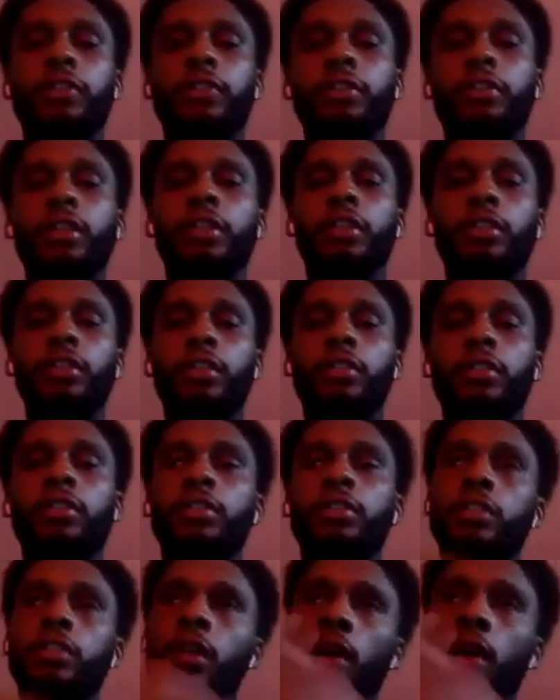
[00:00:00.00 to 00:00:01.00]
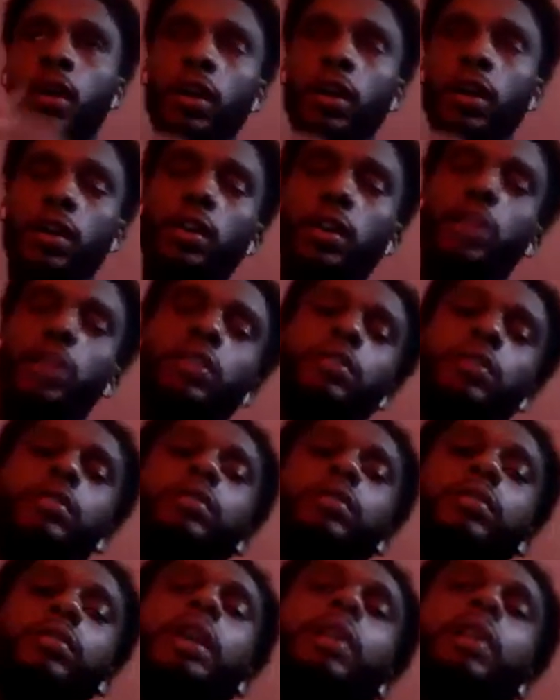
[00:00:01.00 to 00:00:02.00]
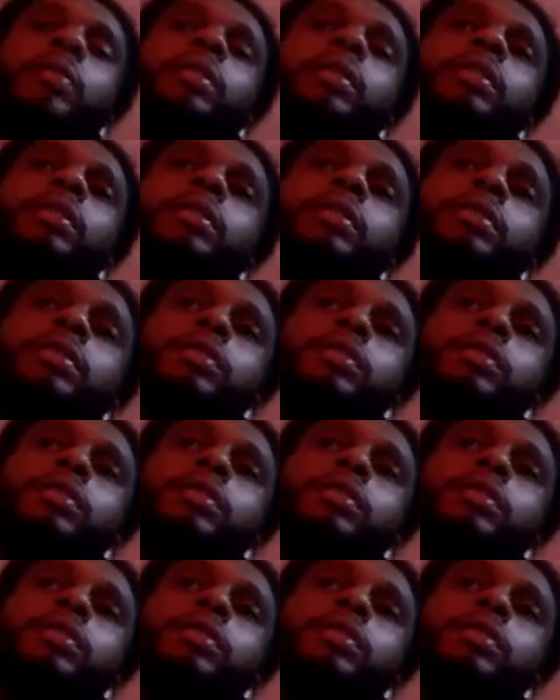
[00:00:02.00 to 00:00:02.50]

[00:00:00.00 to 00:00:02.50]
in their 30s and it go that way.